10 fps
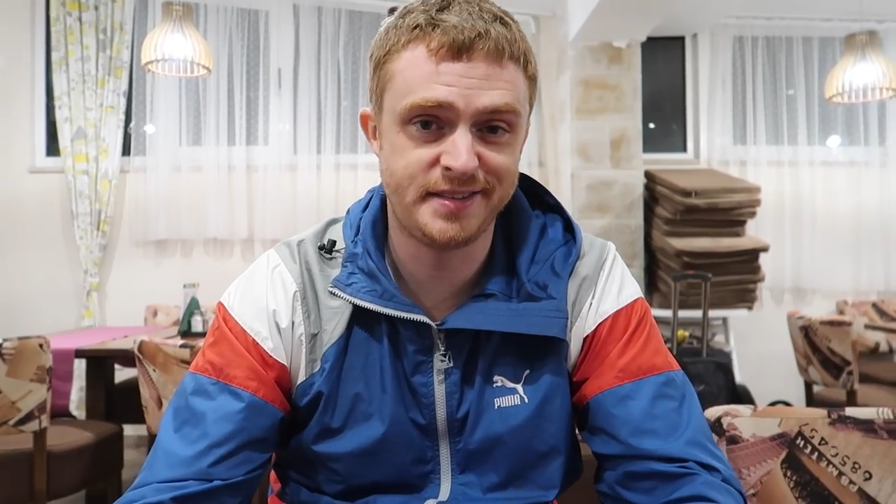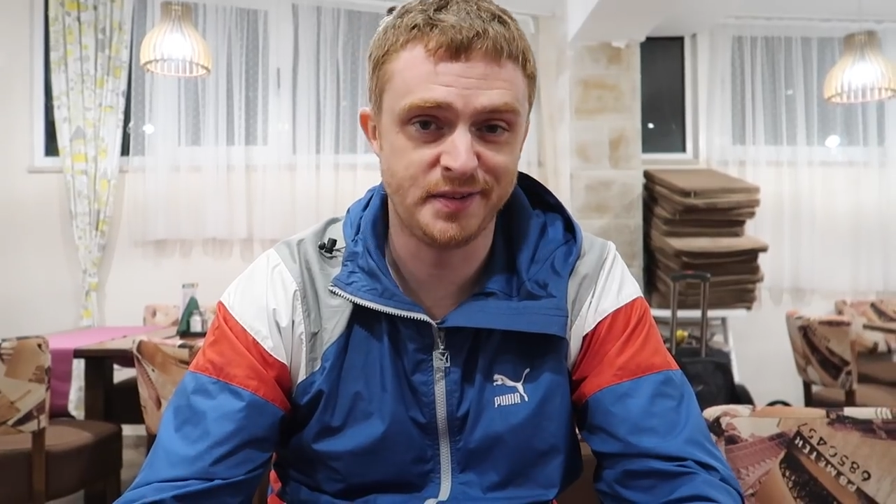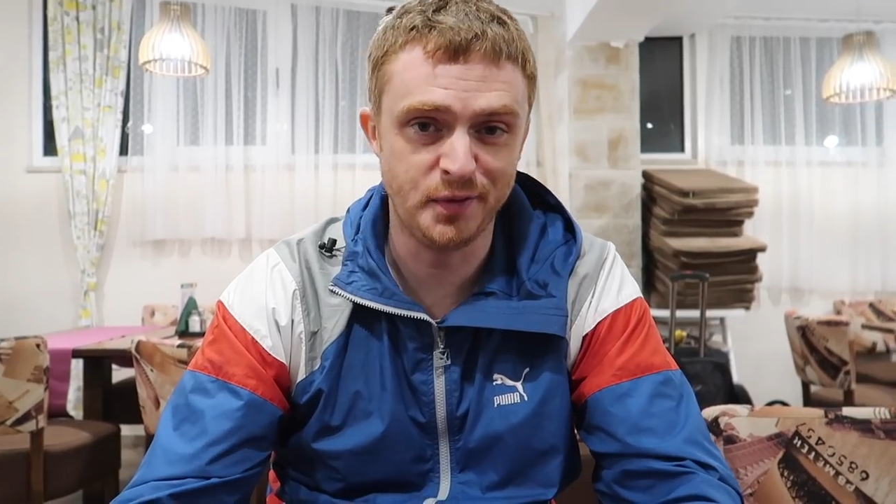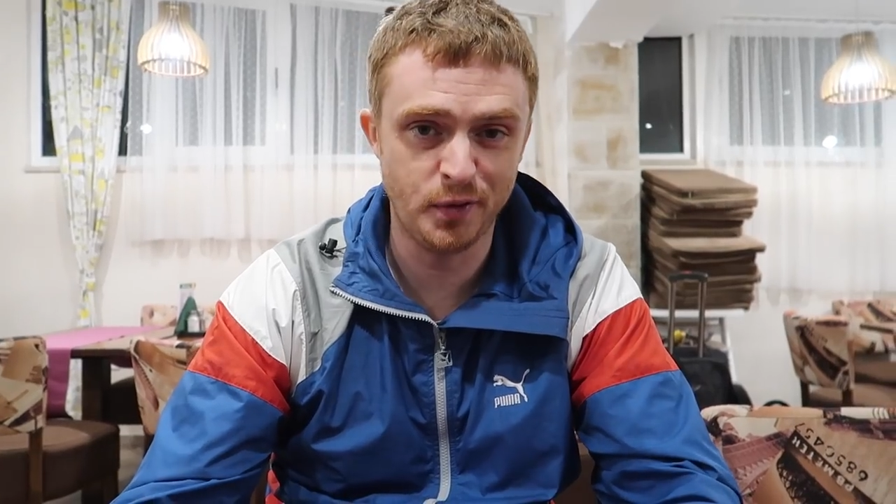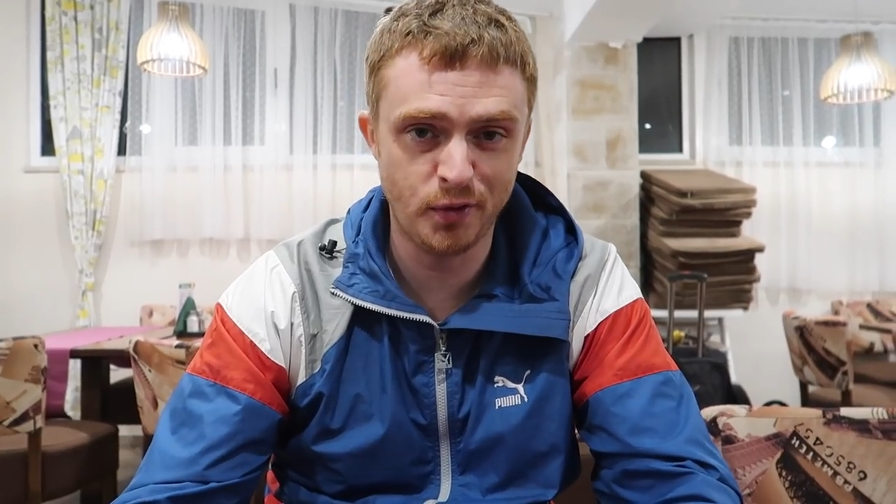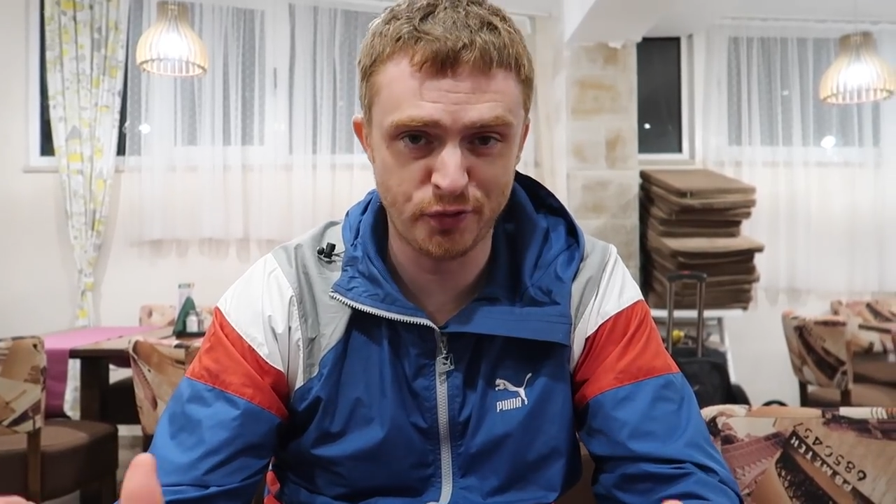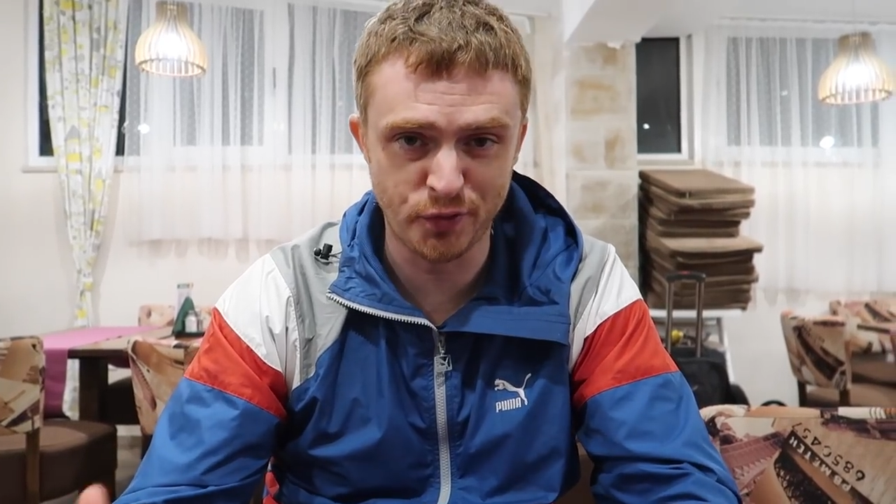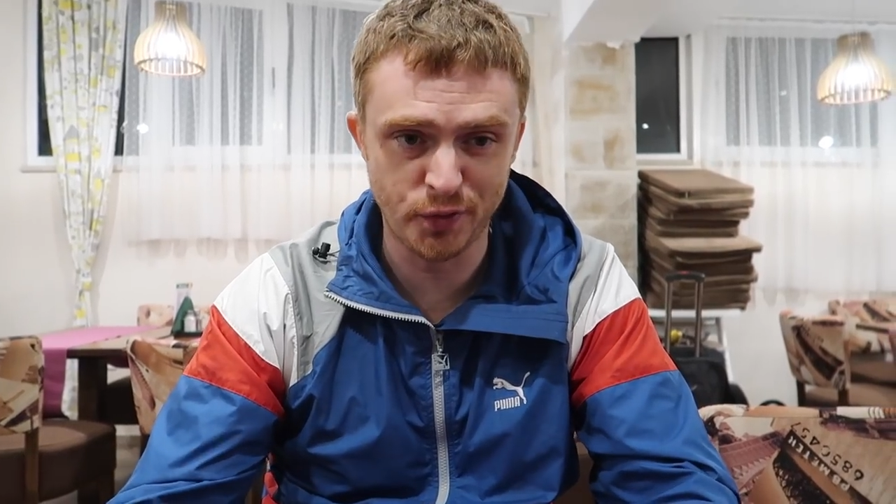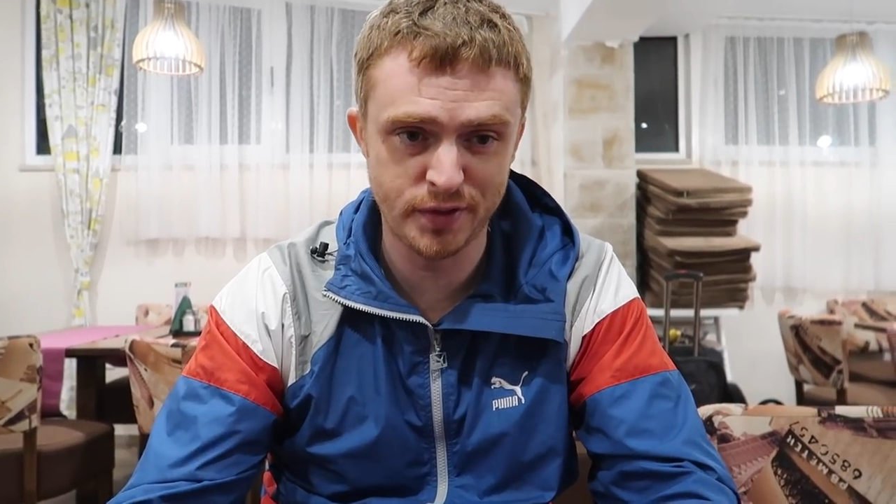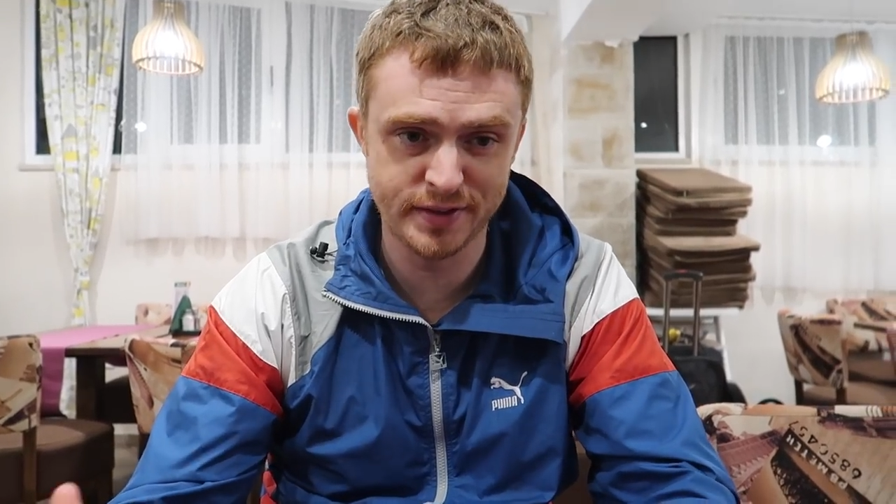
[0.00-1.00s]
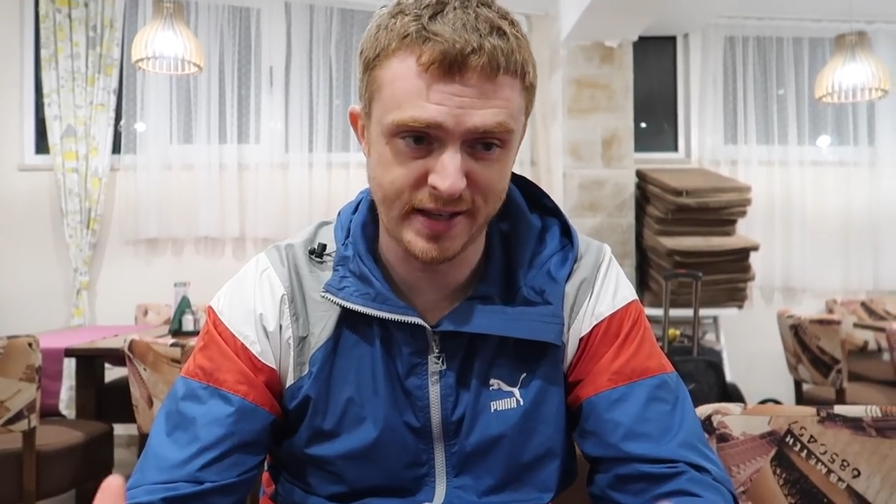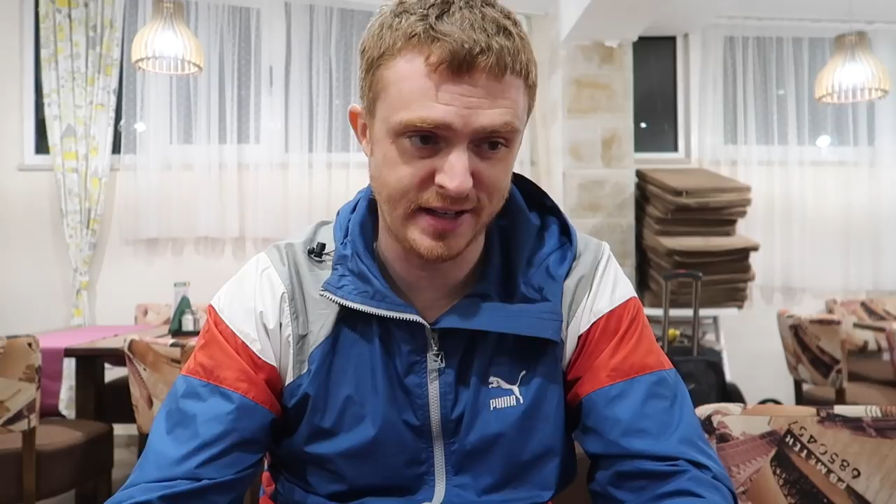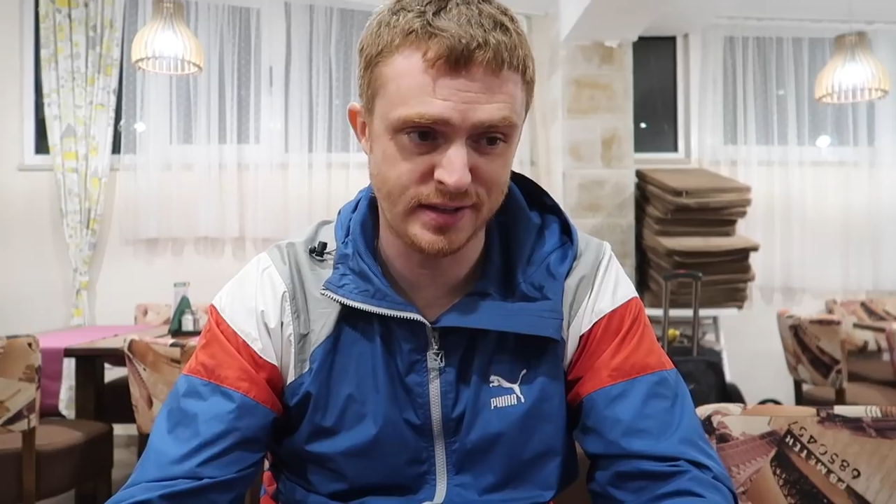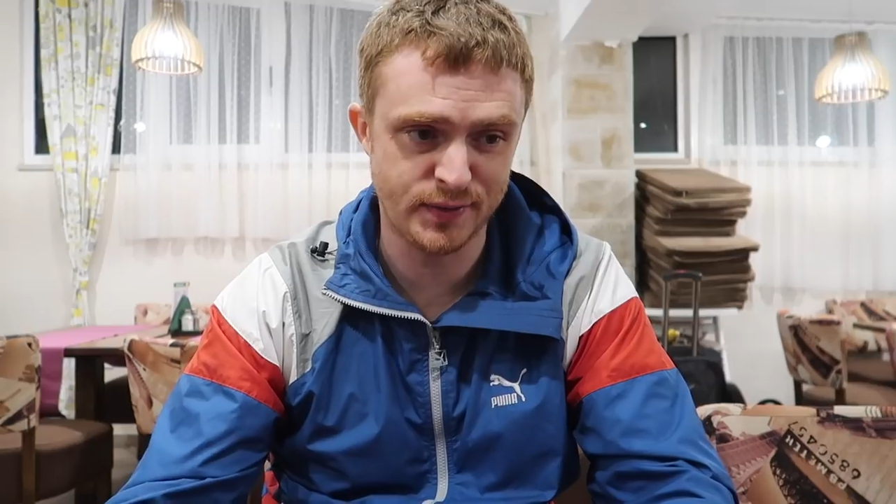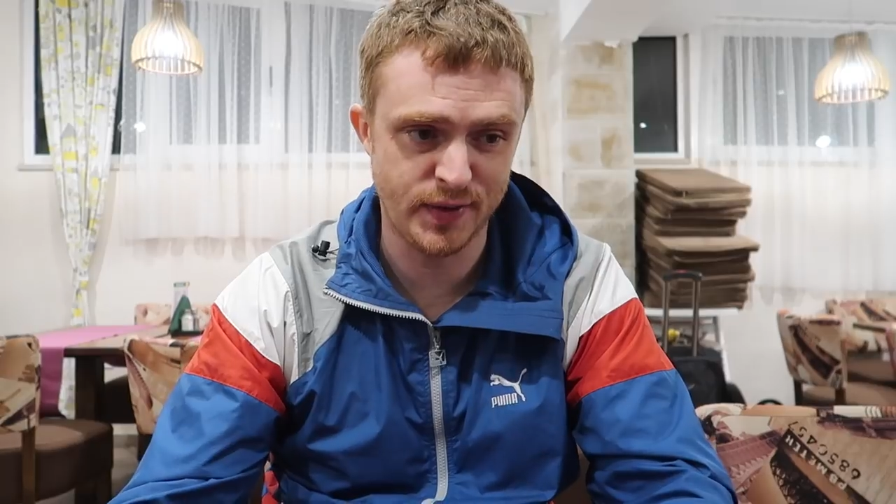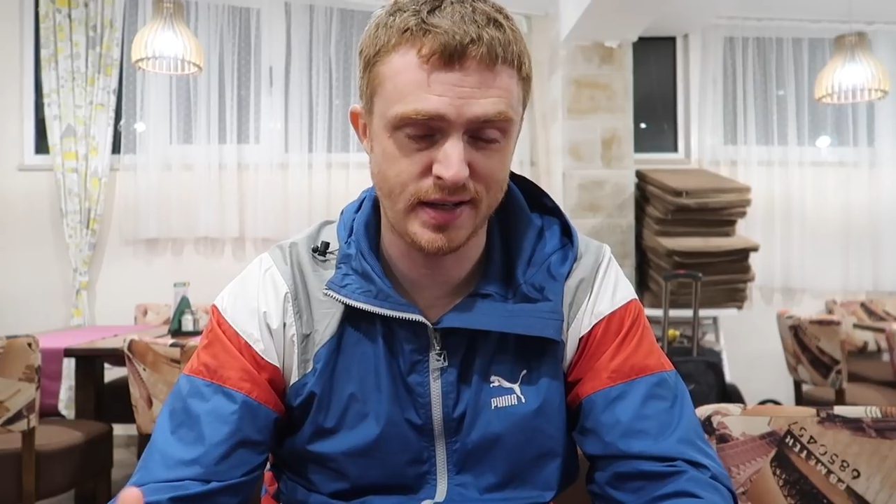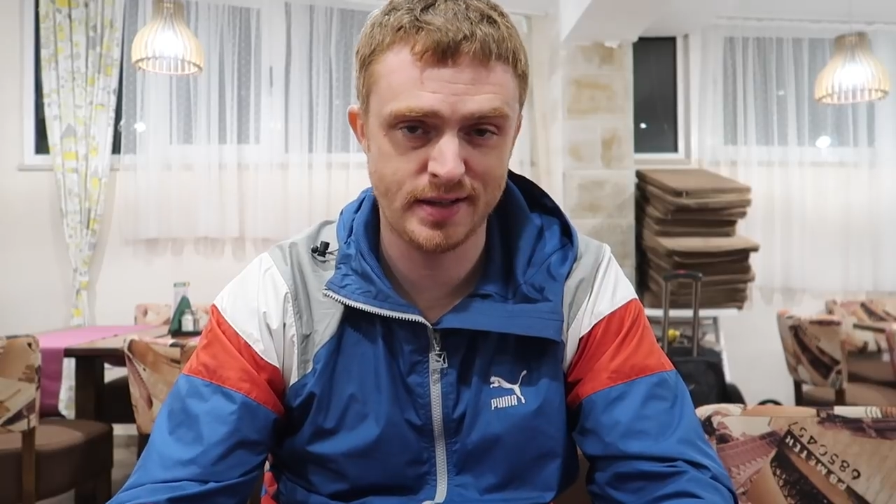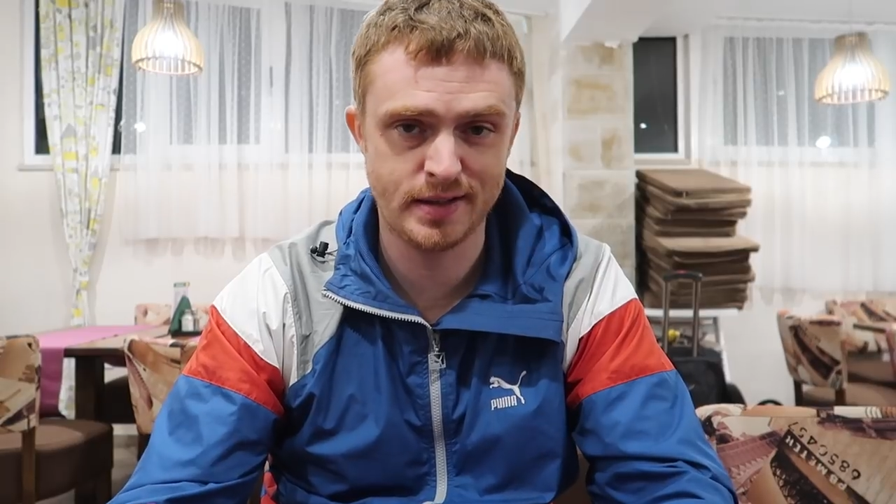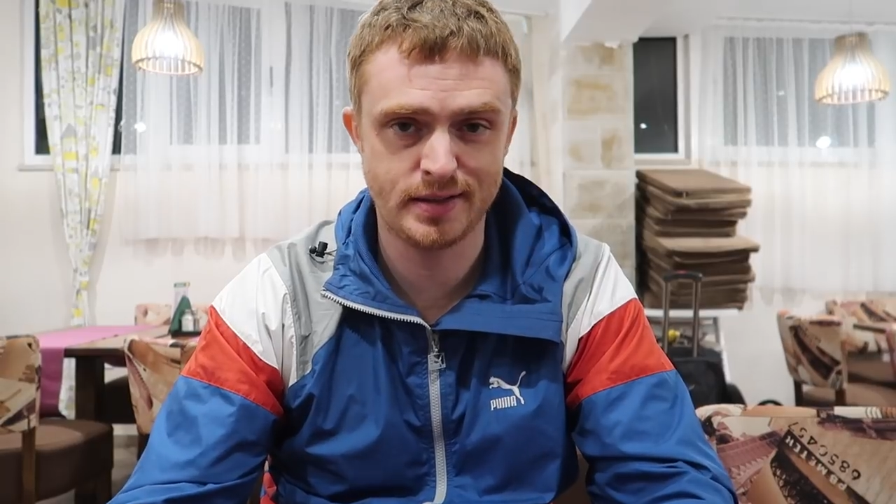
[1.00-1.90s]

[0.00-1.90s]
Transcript: so full satisfied.